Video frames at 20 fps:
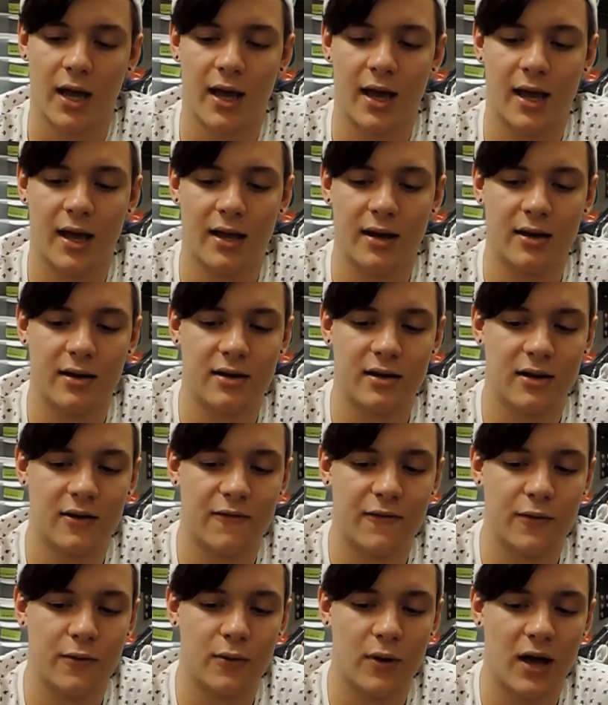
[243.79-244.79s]
And
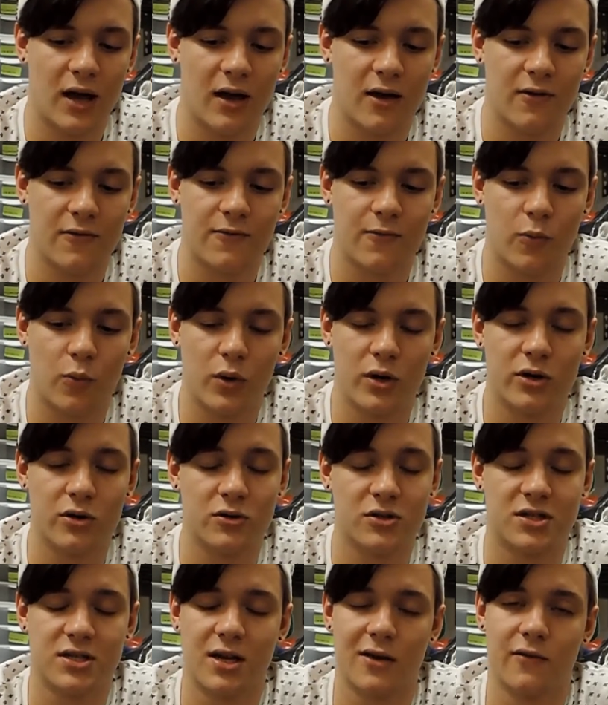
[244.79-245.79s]
if you have
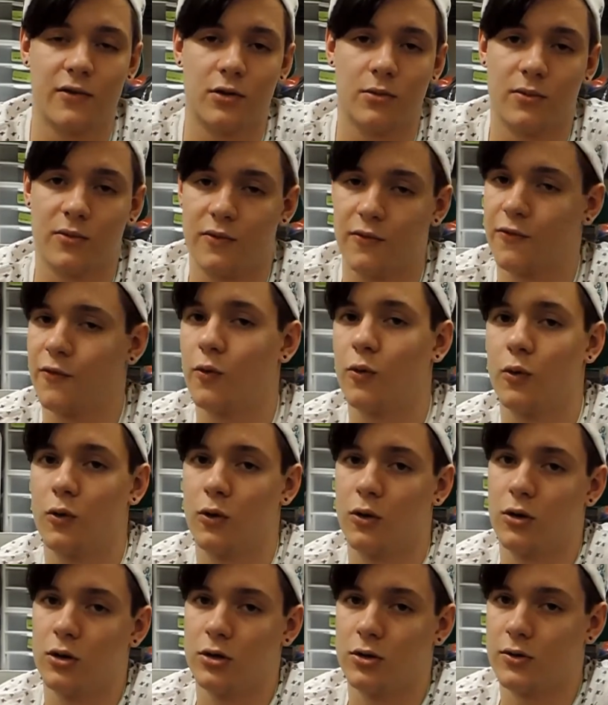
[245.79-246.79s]
Windows 7 or
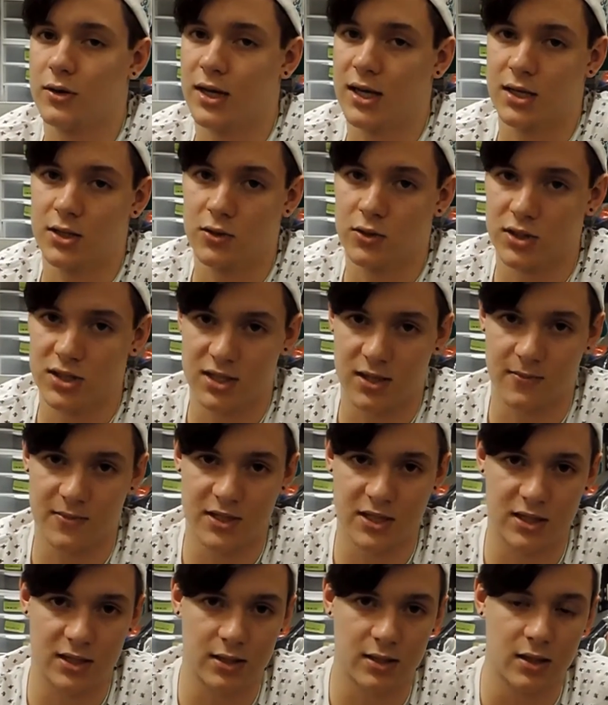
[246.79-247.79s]
before, you can't do this
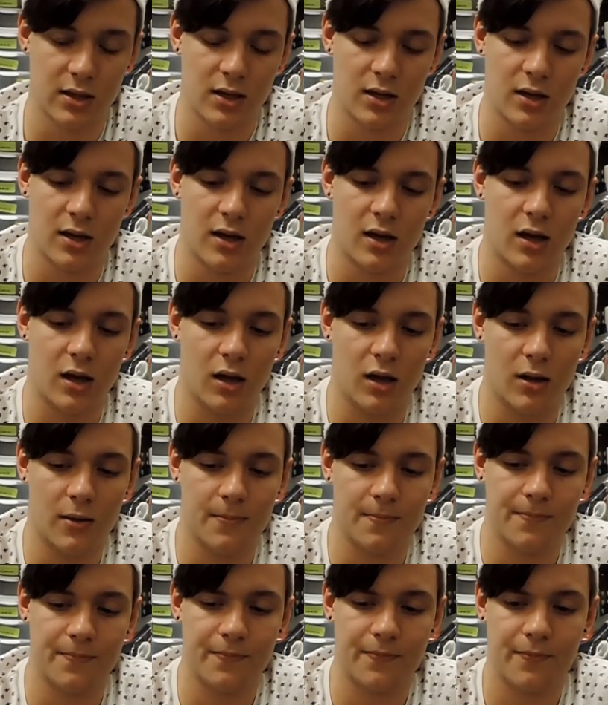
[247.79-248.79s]
update.
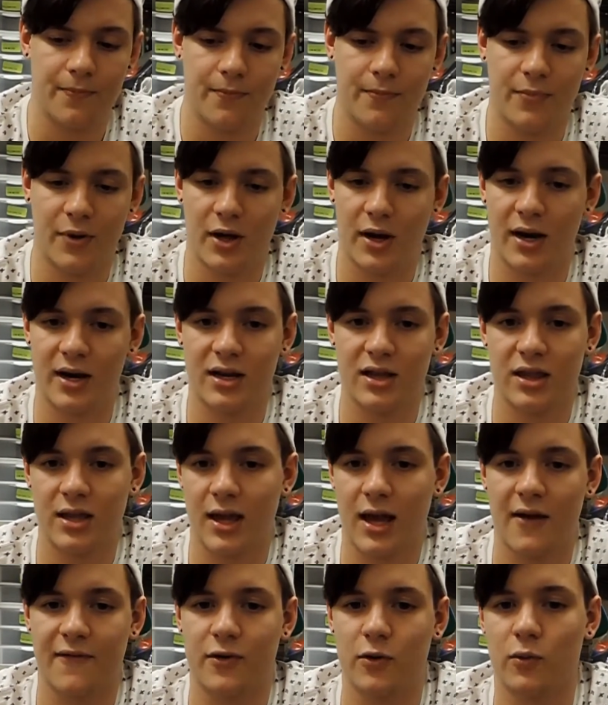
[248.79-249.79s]
But
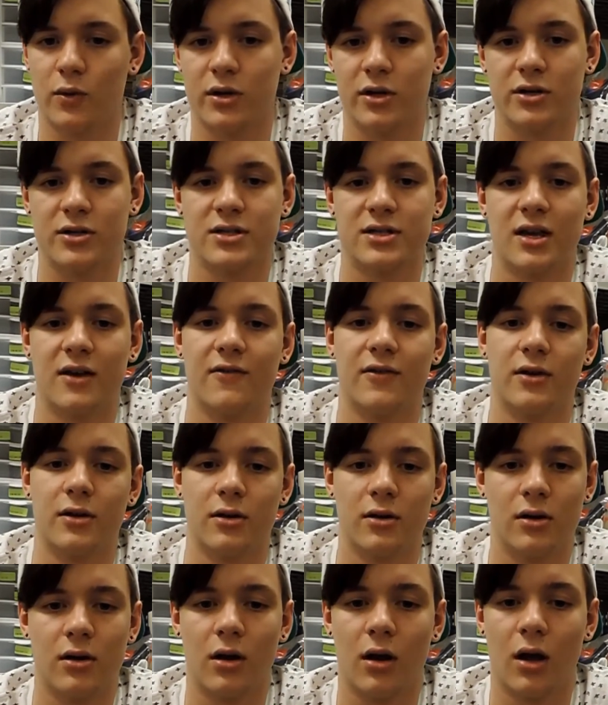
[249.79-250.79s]
anything after Windows 7,